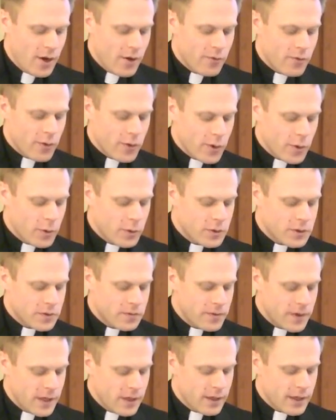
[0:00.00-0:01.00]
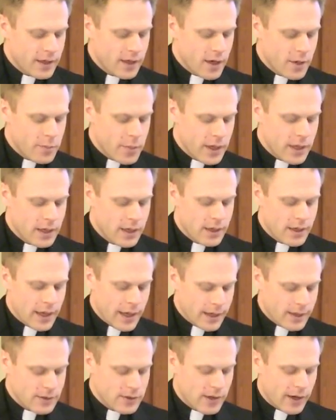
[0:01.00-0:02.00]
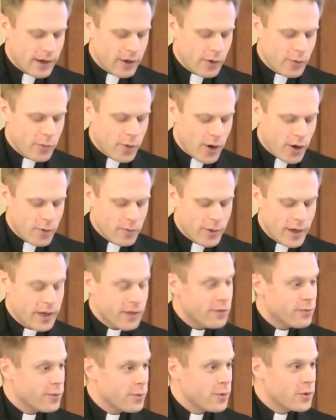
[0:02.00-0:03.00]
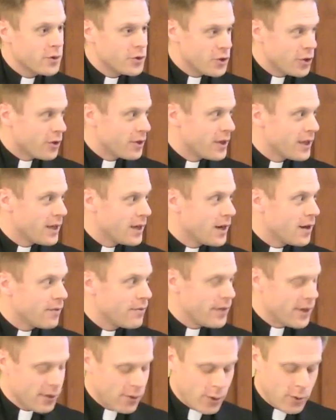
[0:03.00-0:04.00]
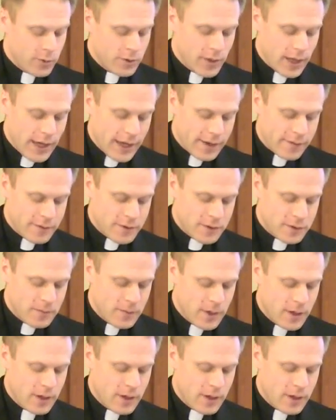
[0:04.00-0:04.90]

for those feeling a bit in exile partway through the journey of their own lives.